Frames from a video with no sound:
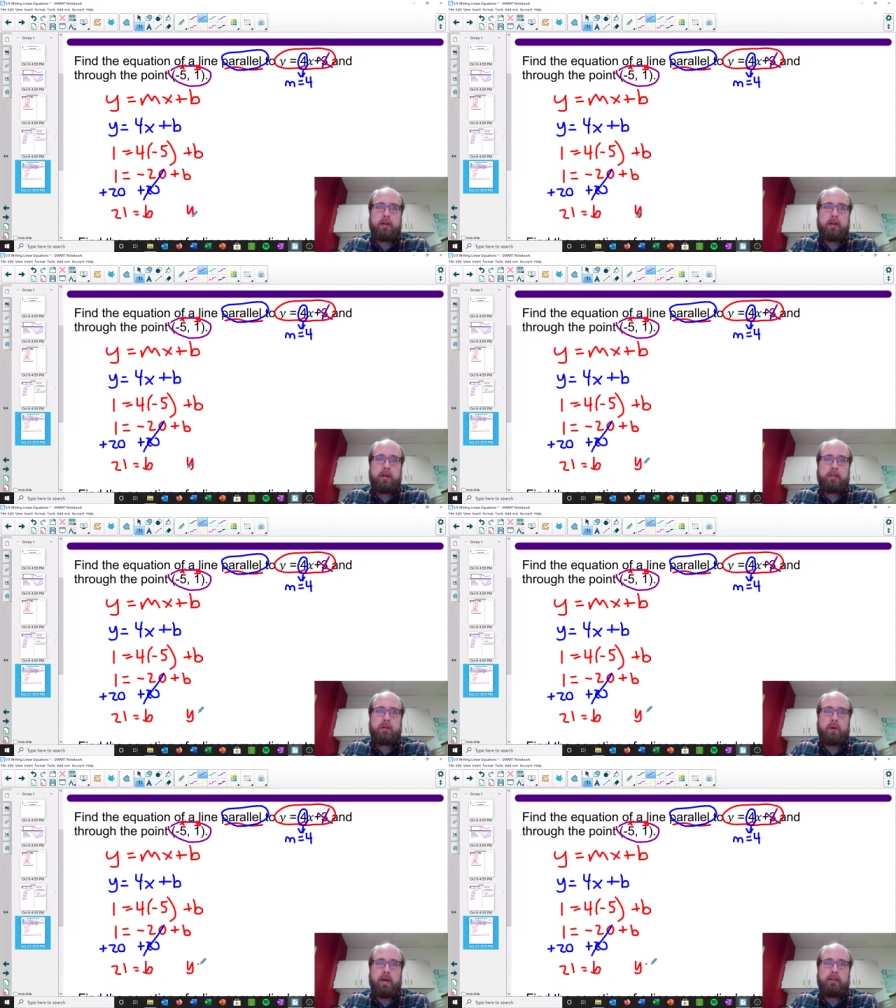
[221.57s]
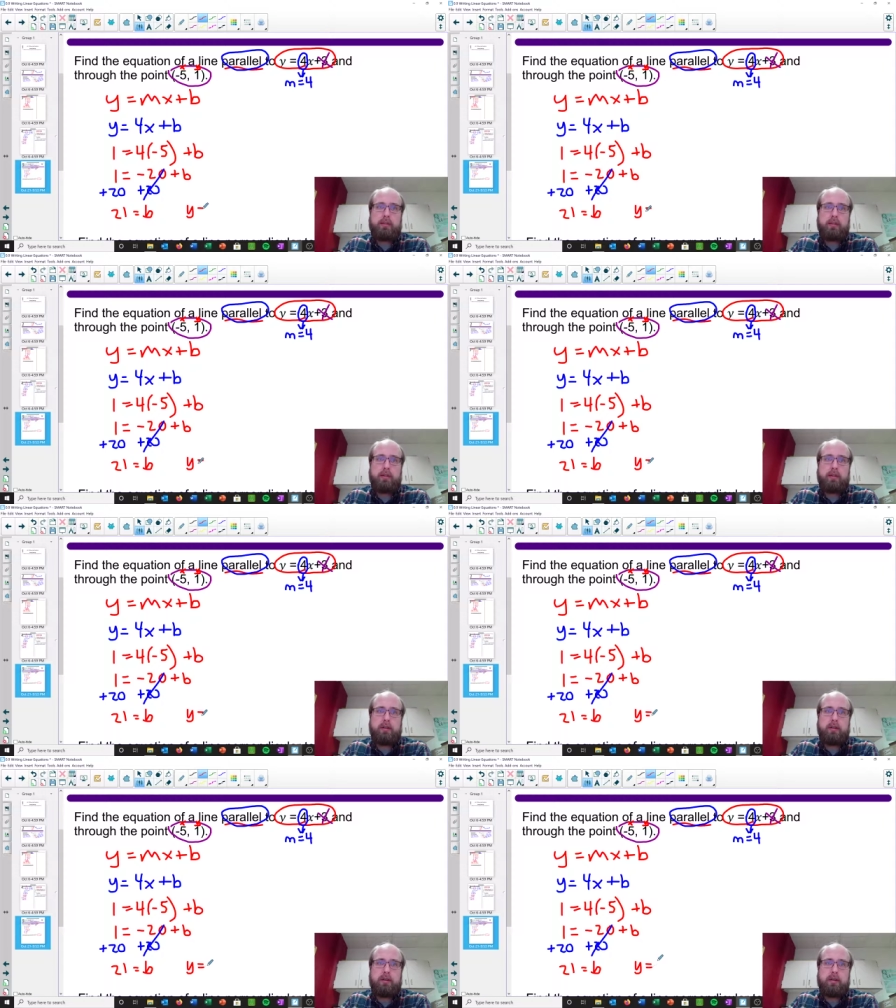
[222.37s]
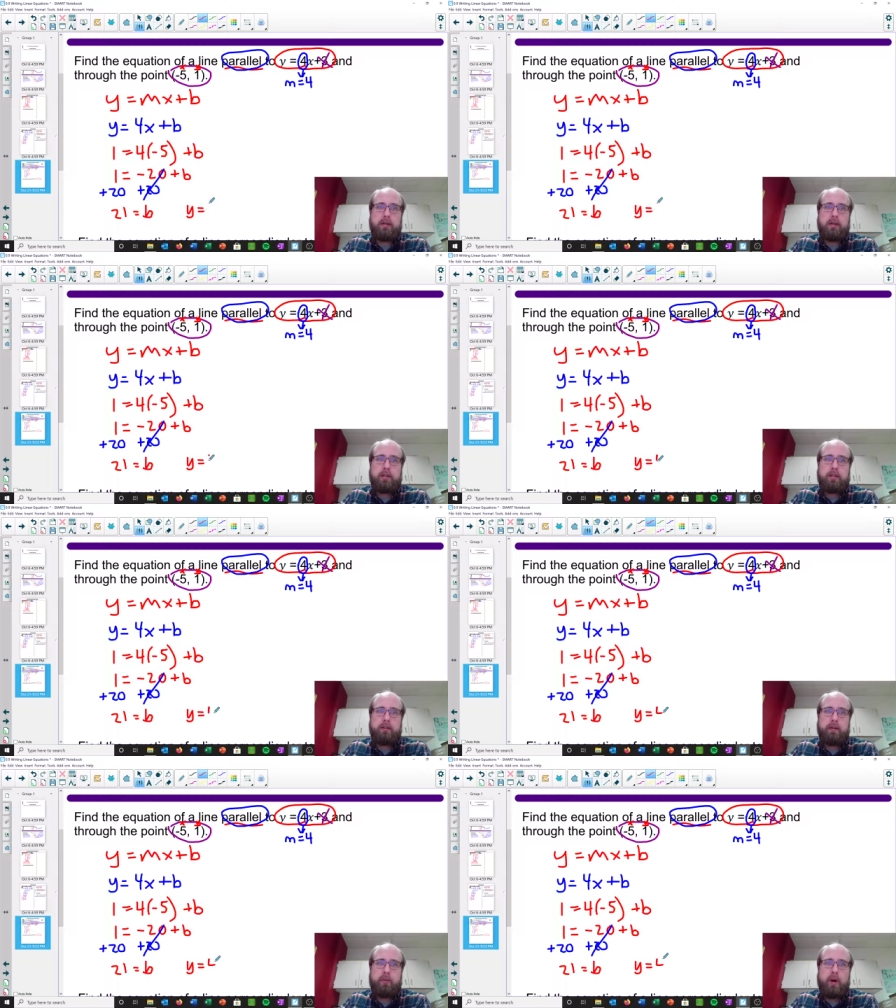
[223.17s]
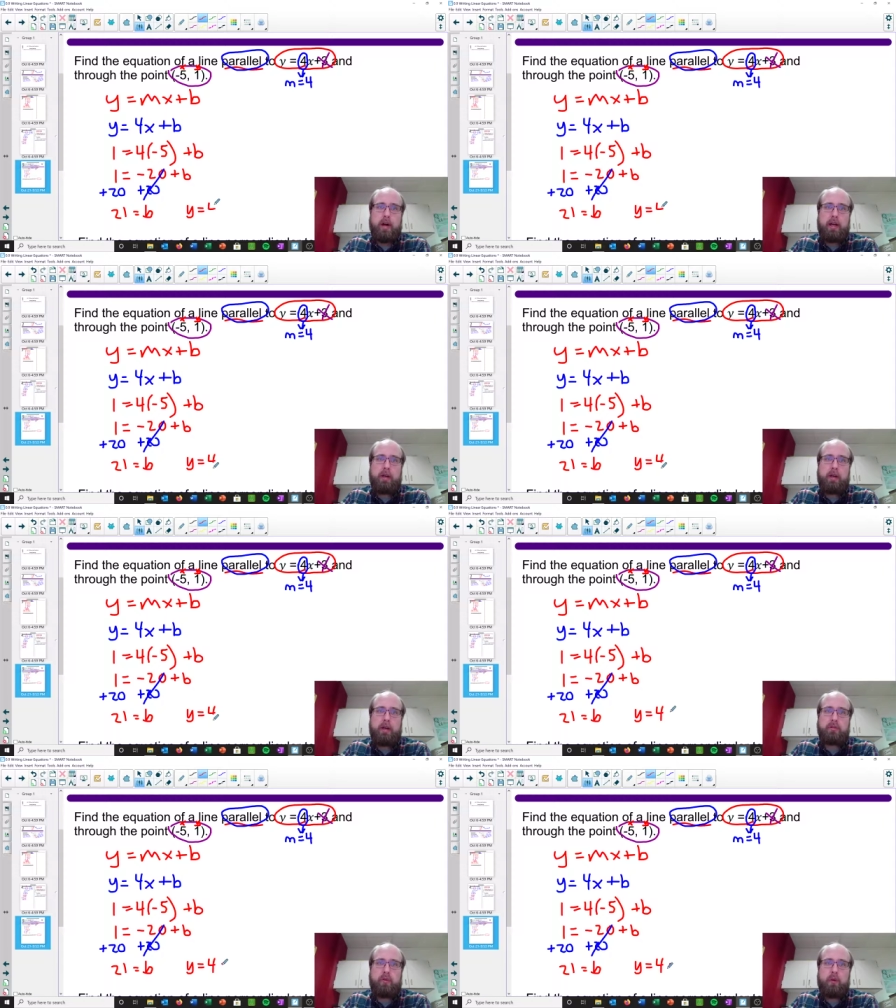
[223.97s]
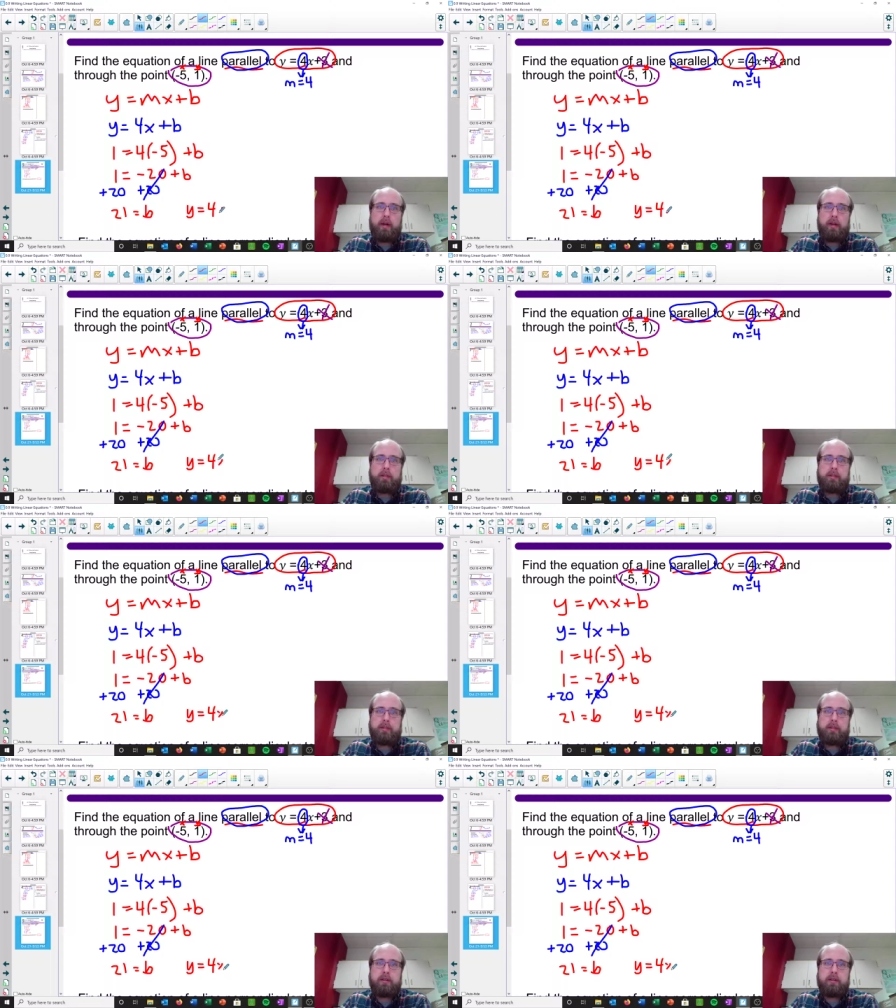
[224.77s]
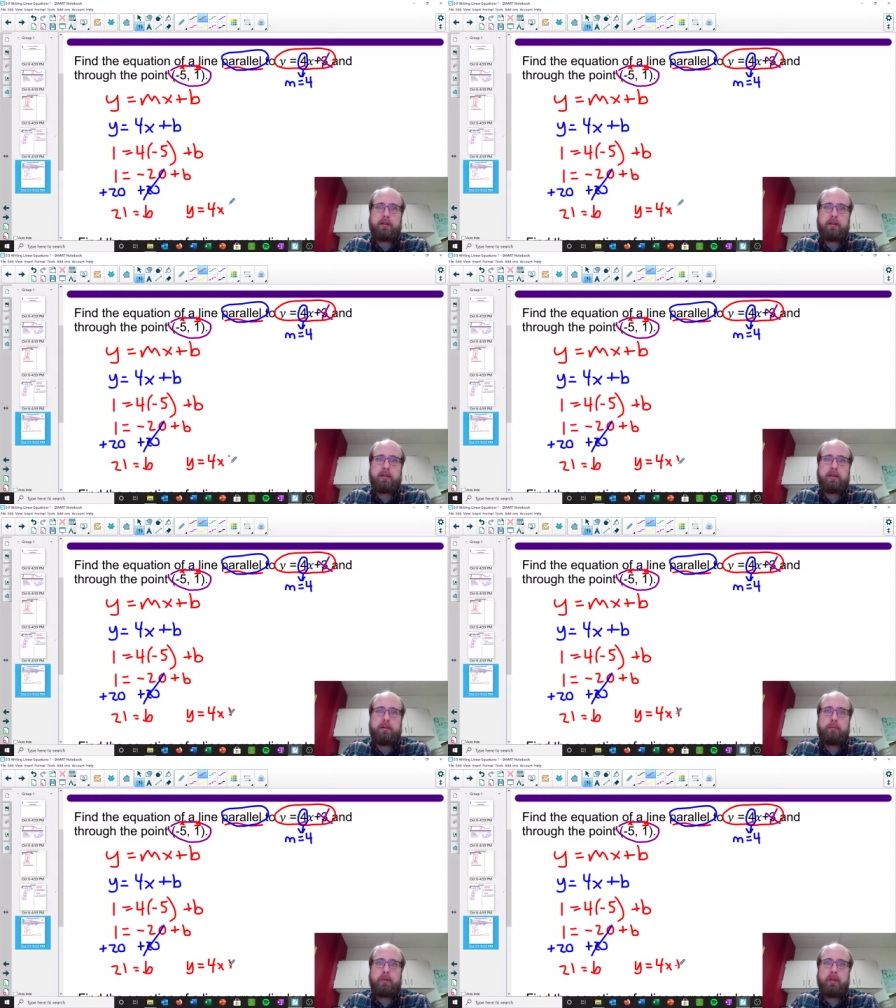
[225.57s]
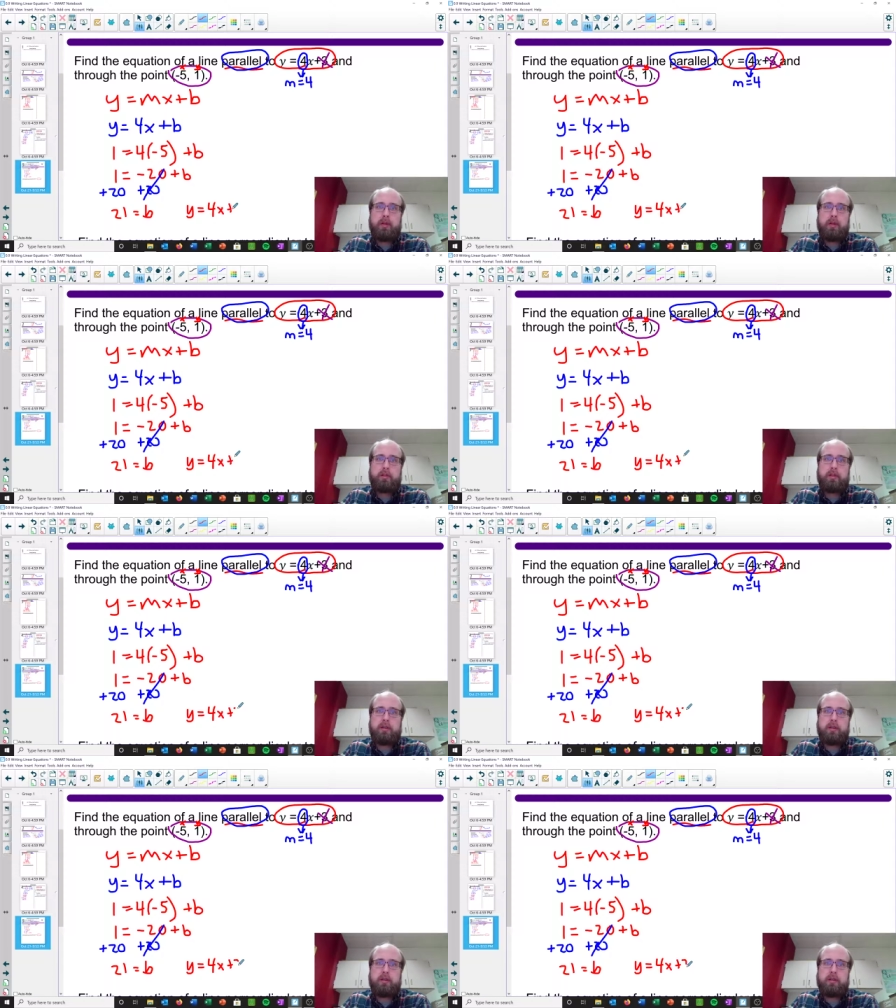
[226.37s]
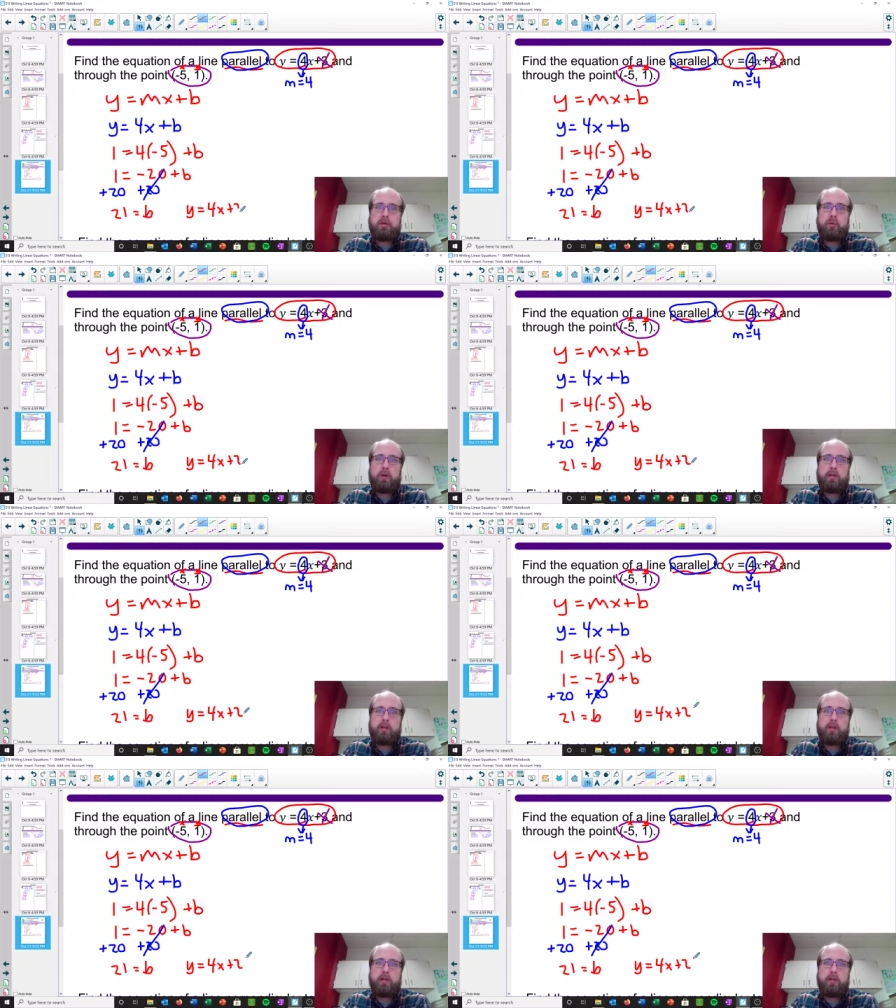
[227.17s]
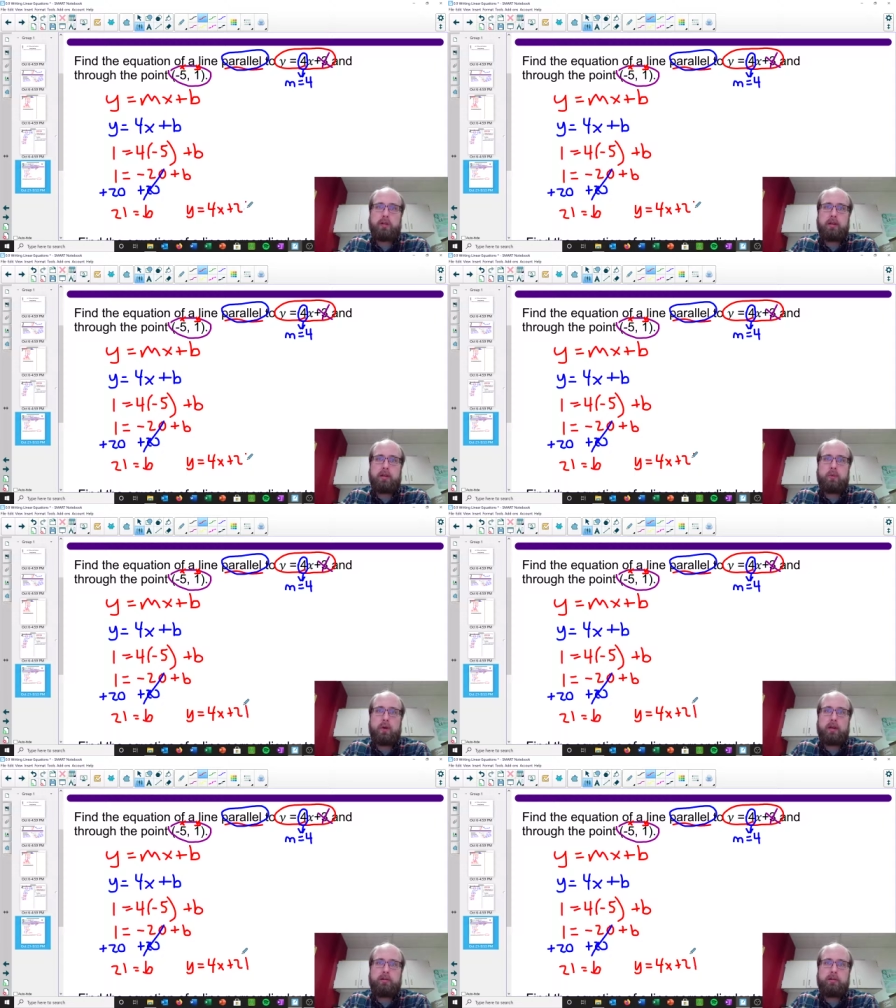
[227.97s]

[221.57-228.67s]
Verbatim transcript: And so our answer is going to be y equals 4x plus 21.